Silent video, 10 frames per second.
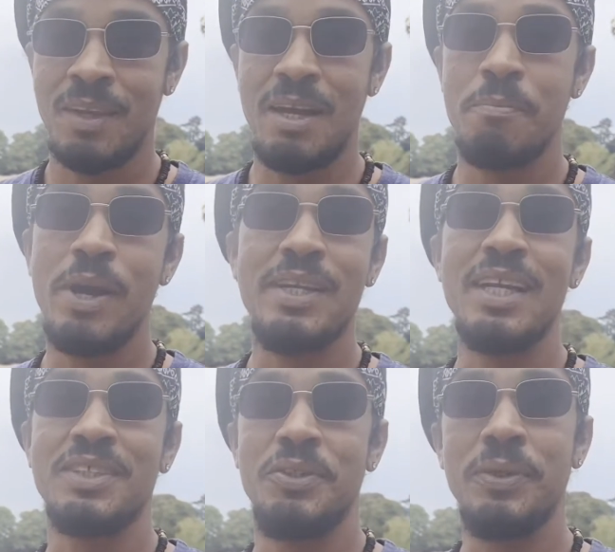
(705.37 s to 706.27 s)
And bread
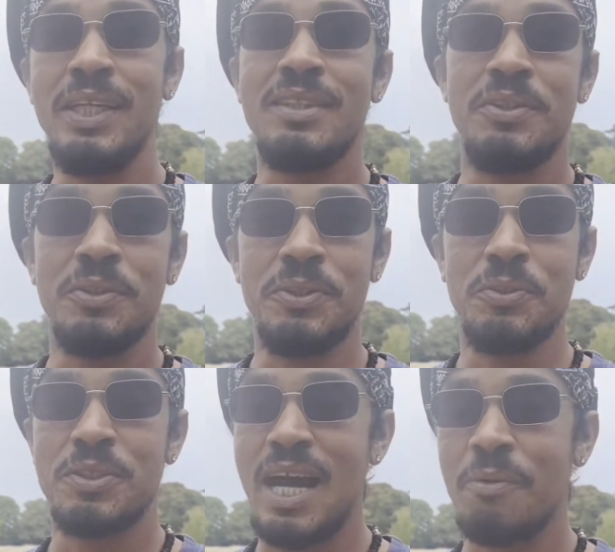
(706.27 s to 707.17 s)
nut you eat, you
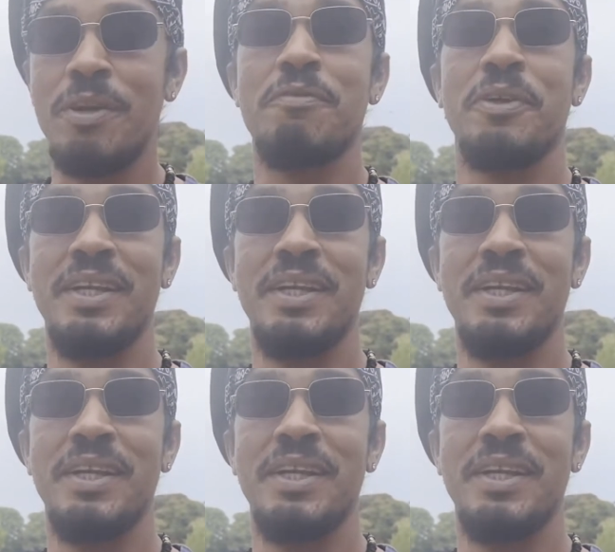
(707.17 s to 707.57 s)
use that one for